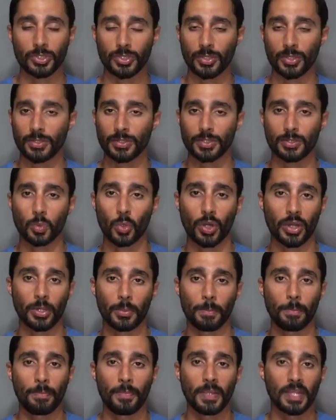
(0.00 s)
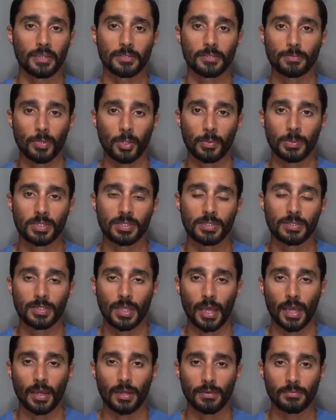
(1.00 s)
So this is one of the biggest purposes
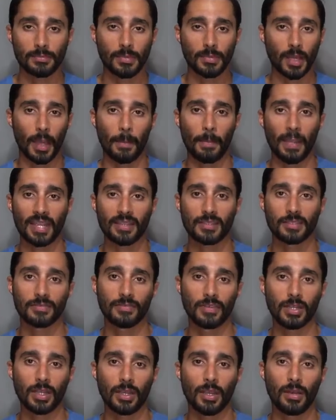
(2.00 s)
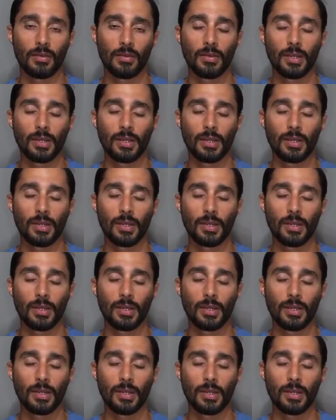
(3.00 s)
that I make this video.